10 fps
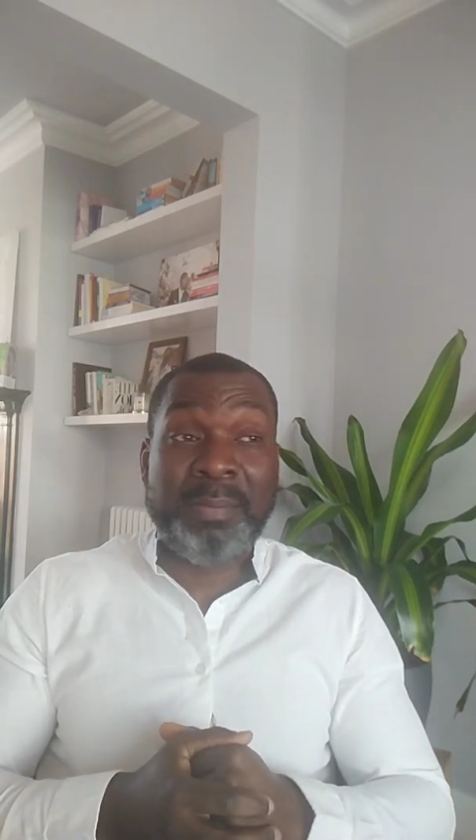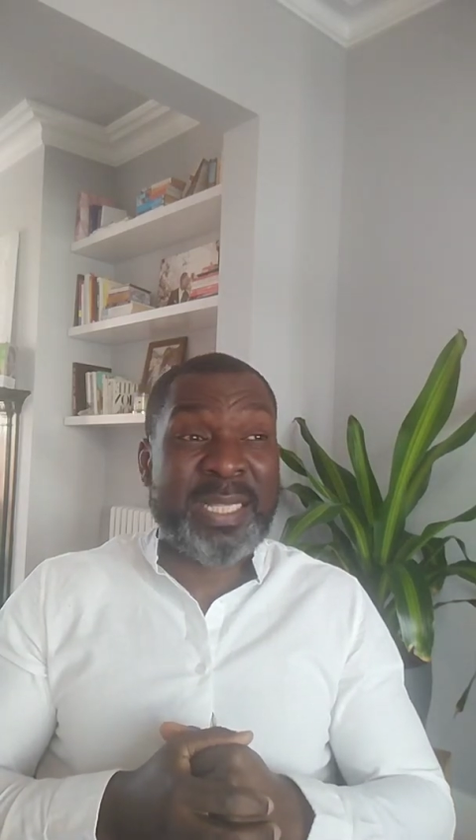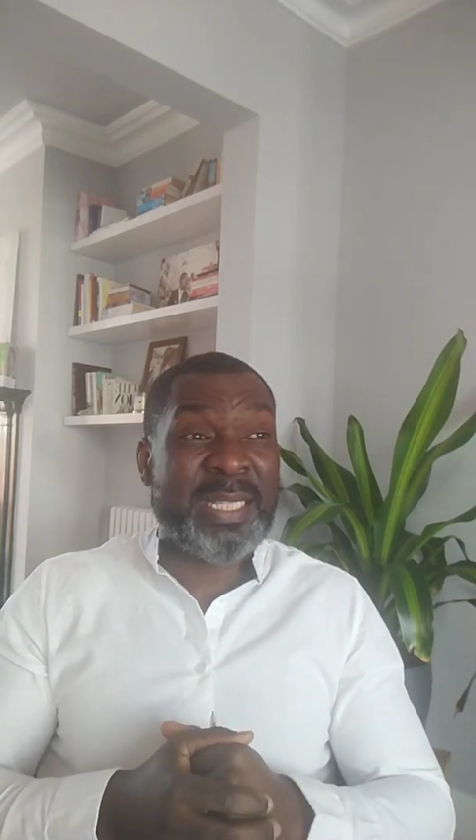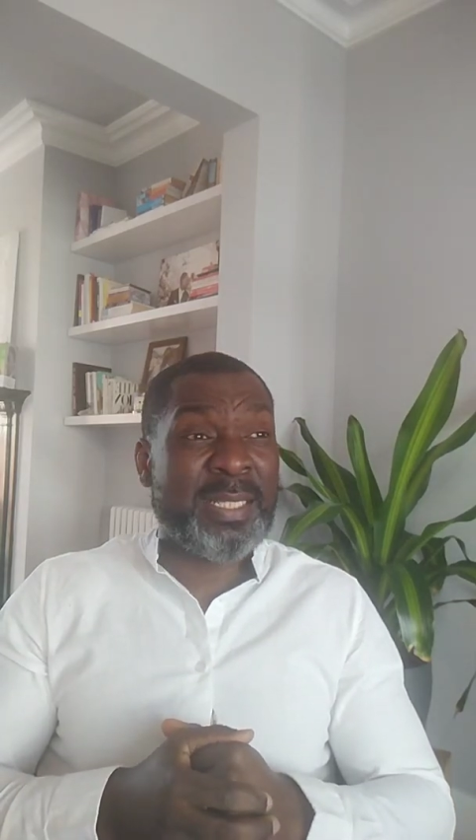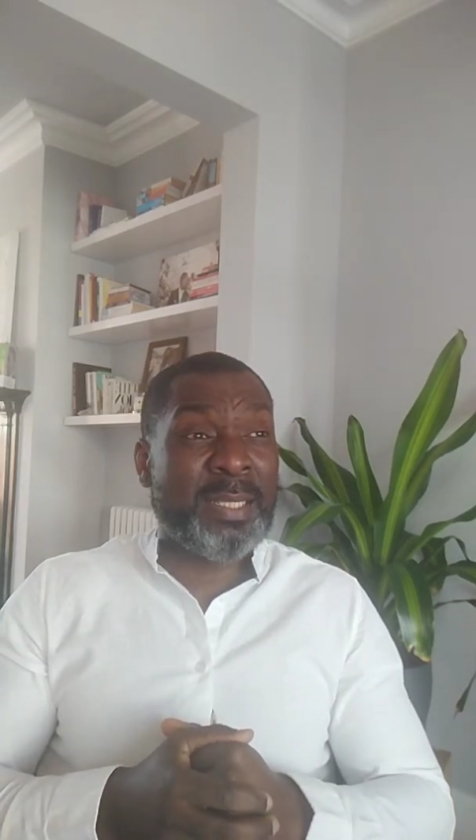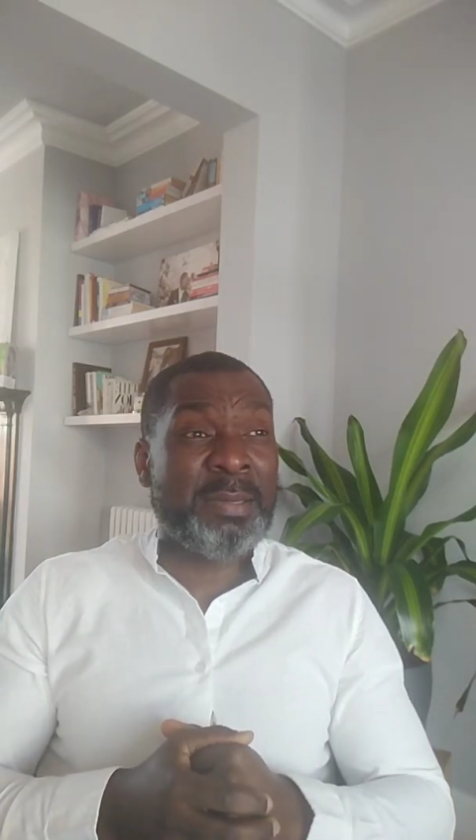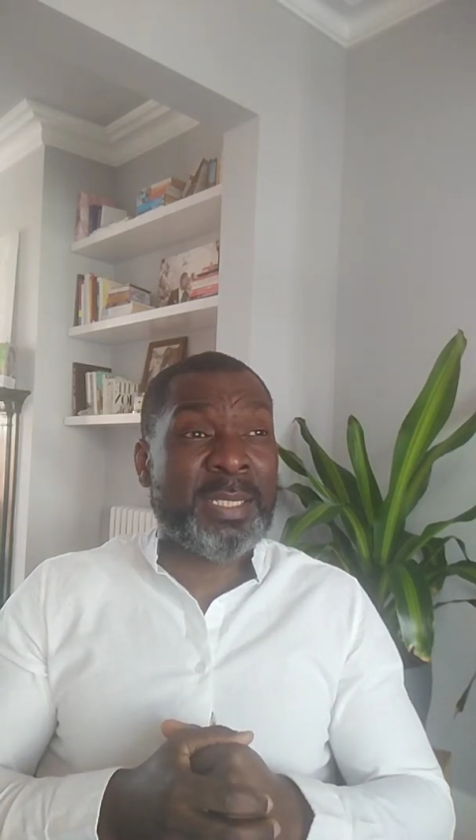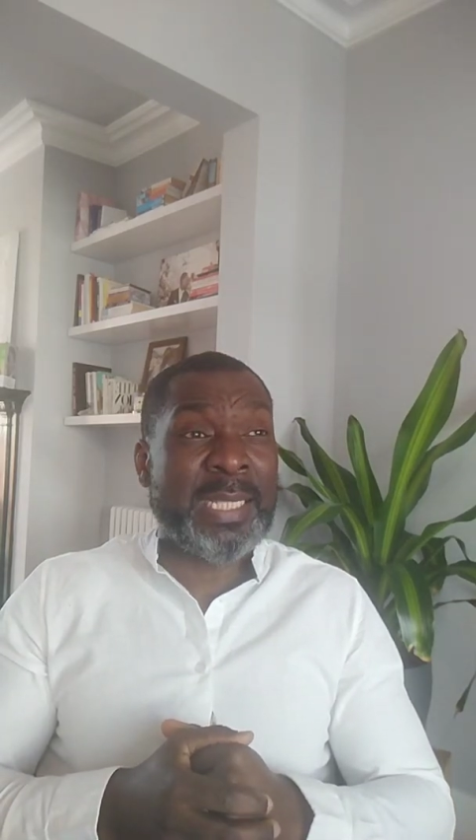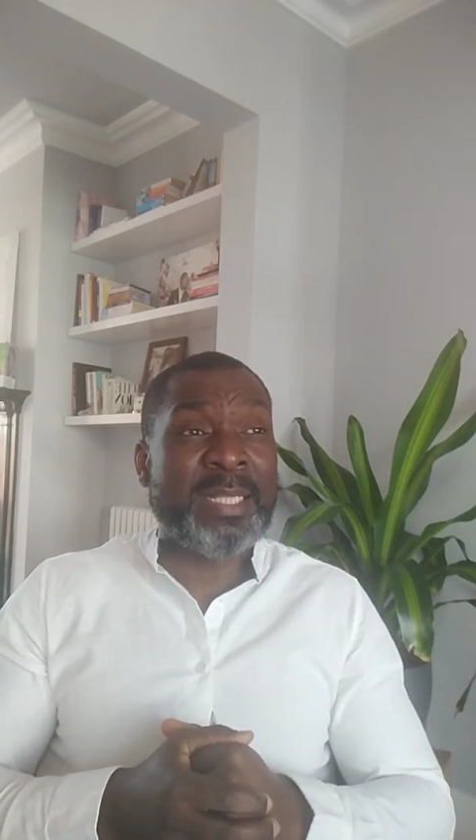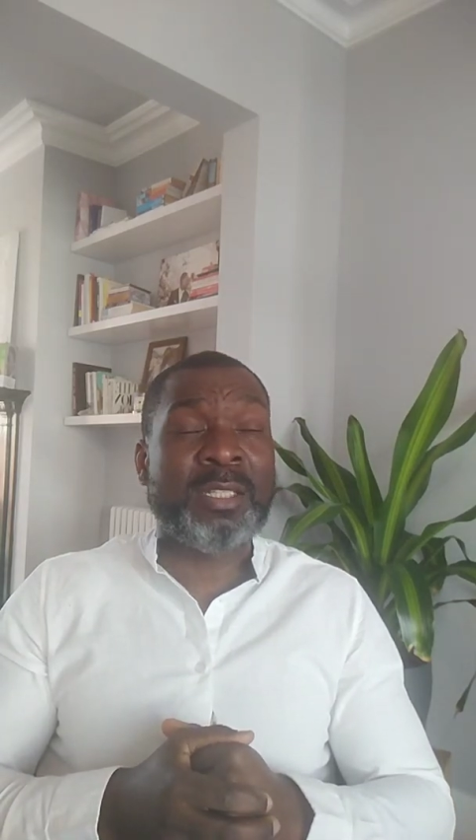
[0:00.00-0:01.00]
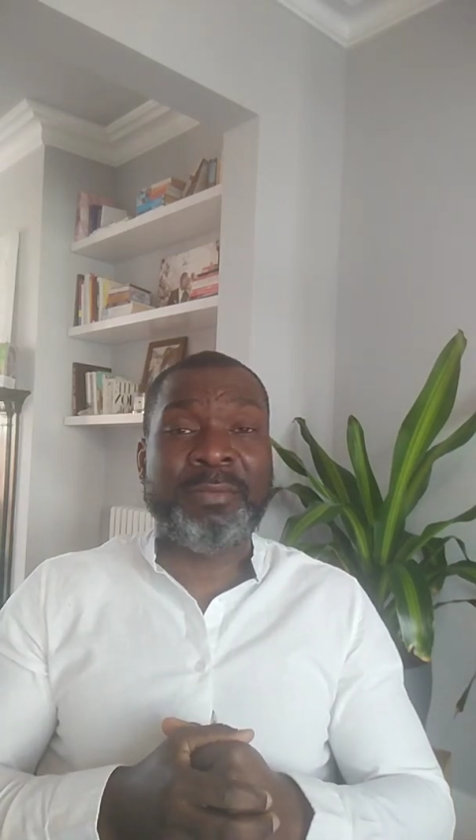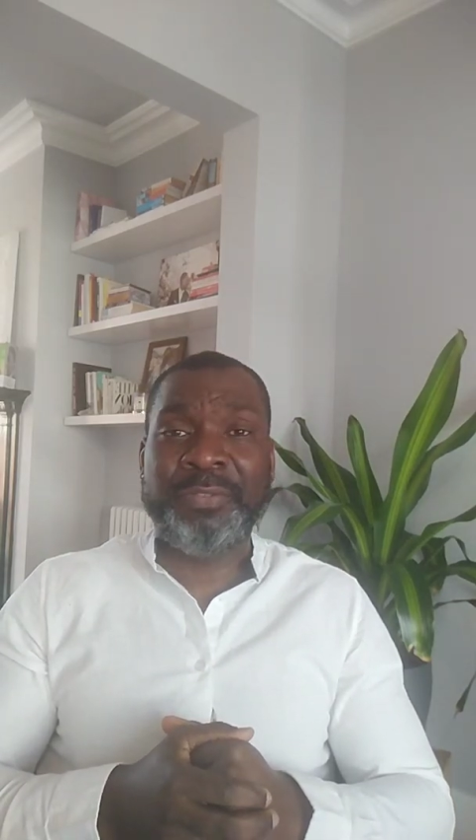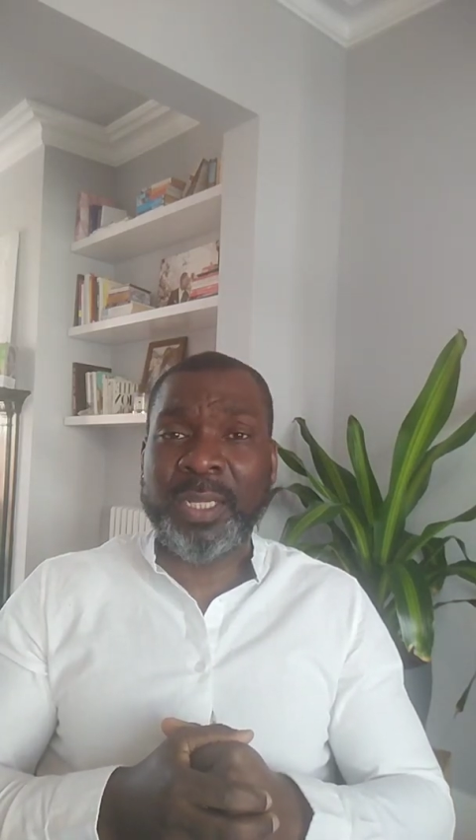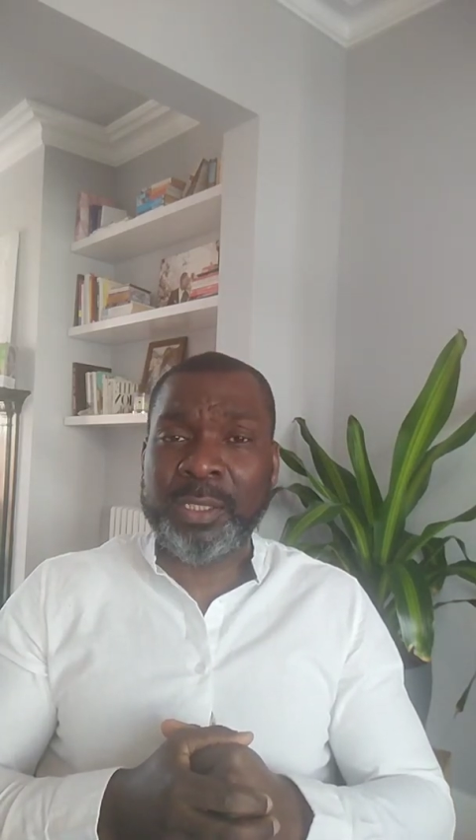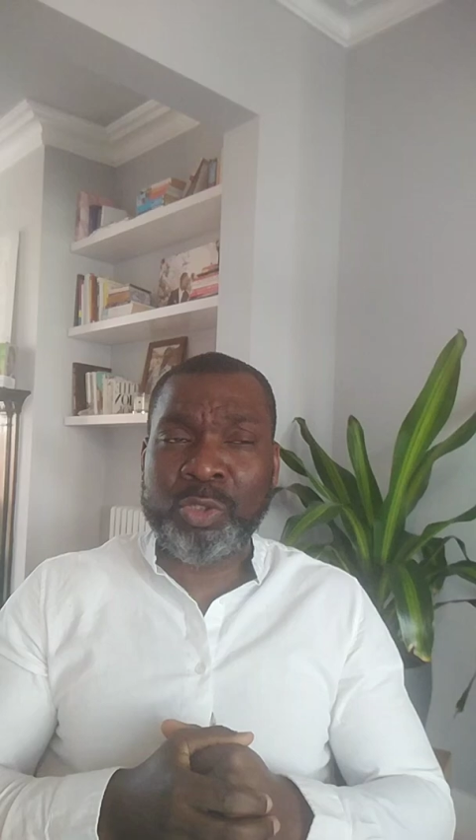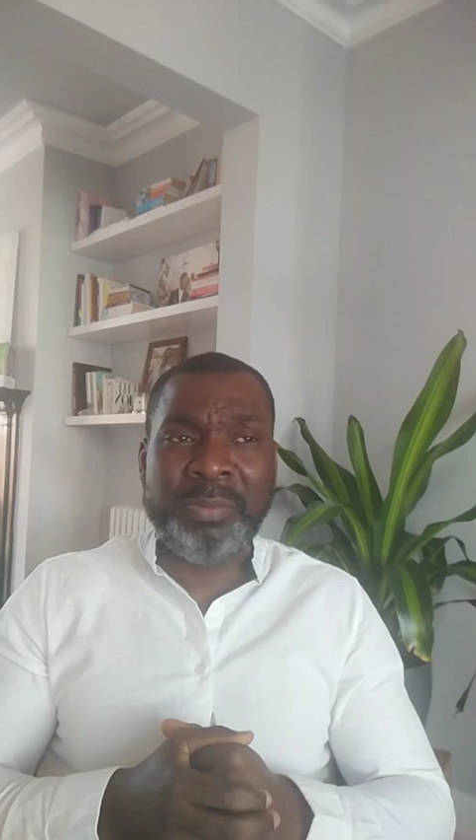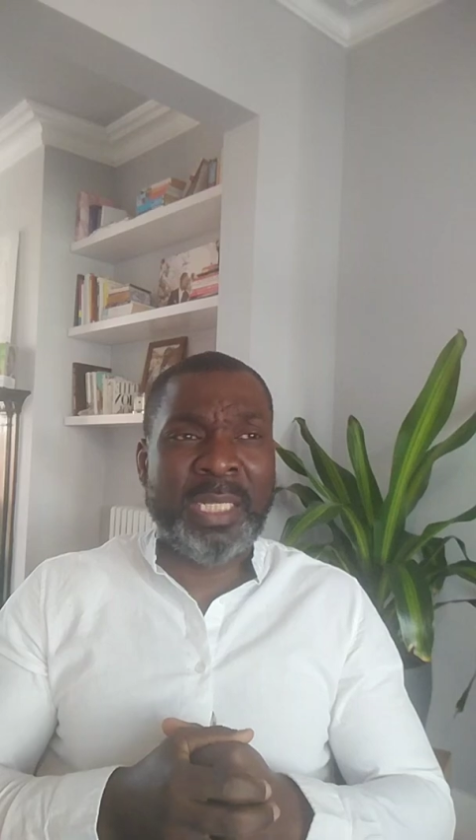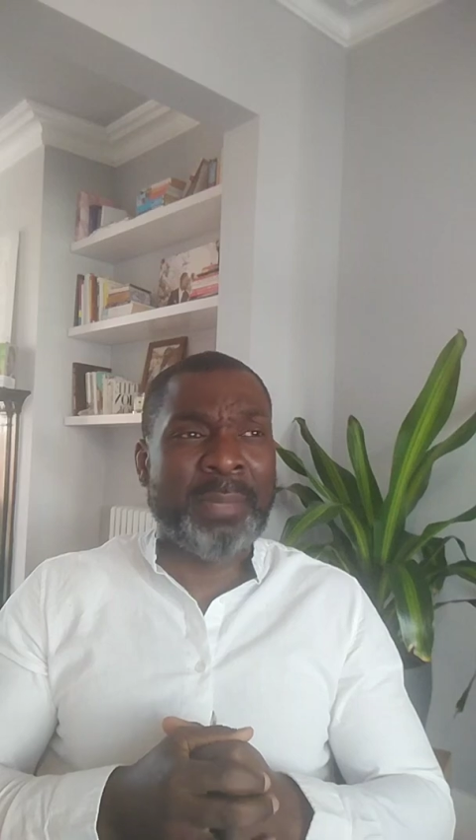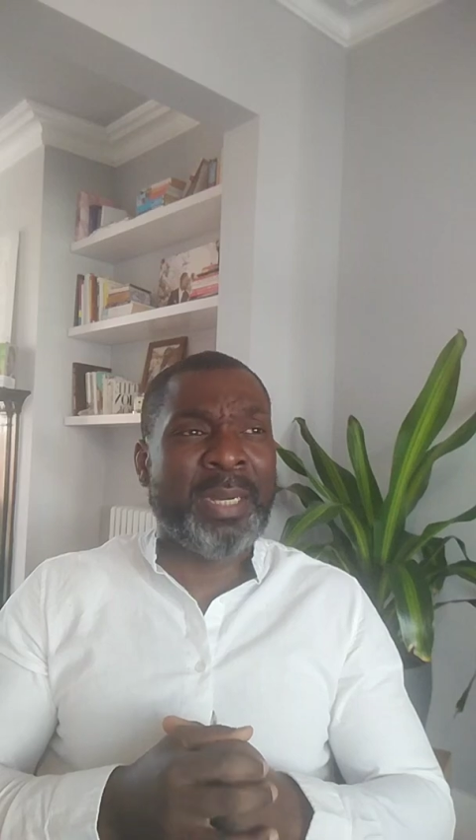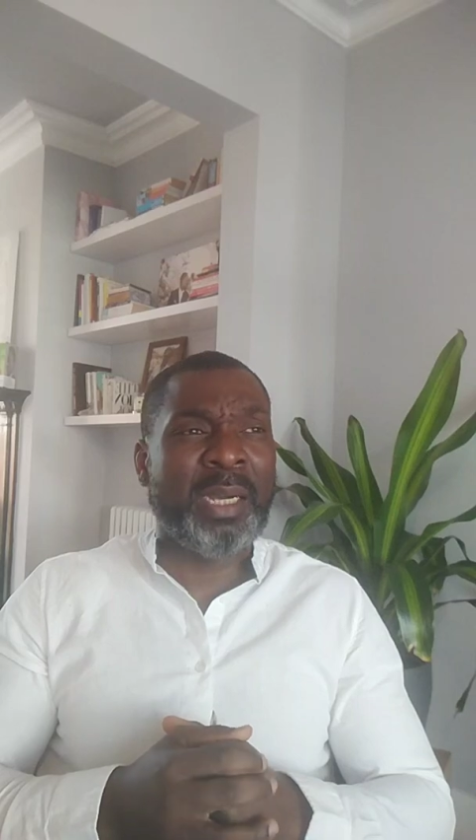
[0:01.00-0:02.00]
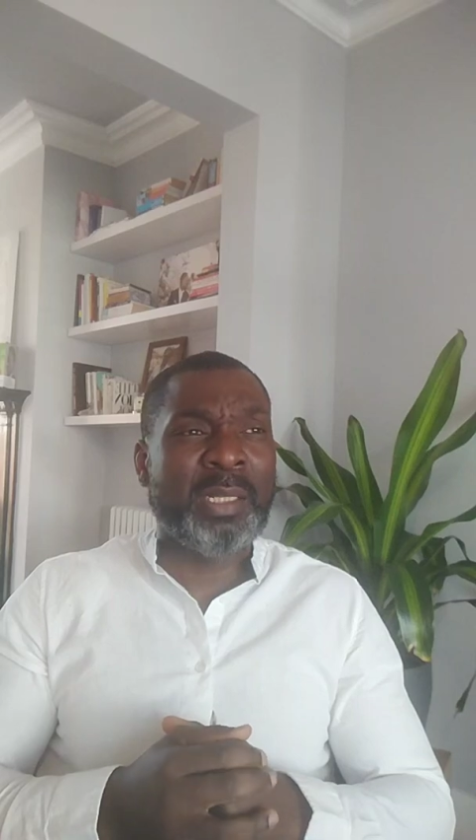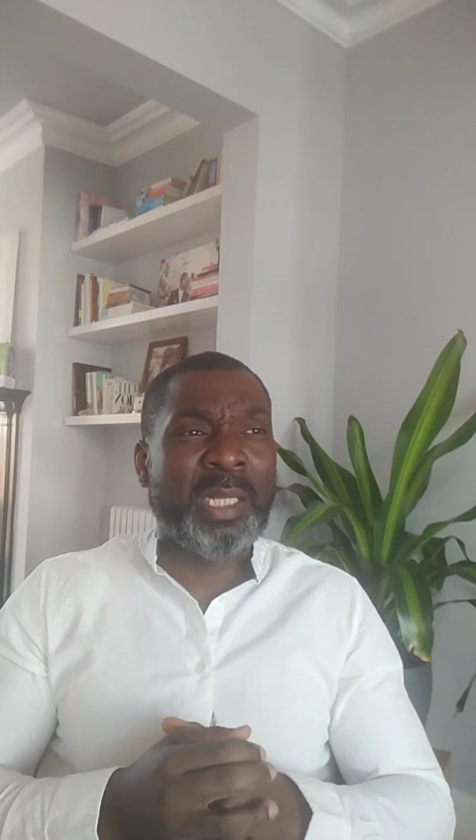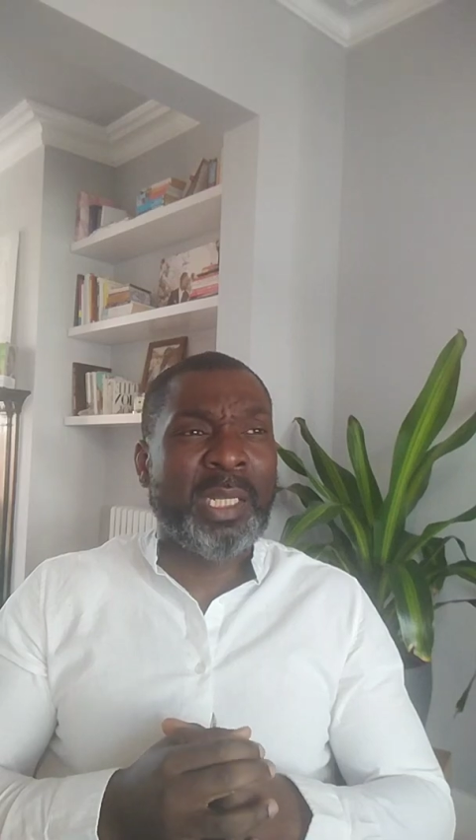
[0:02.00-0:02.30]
My sister said something to me about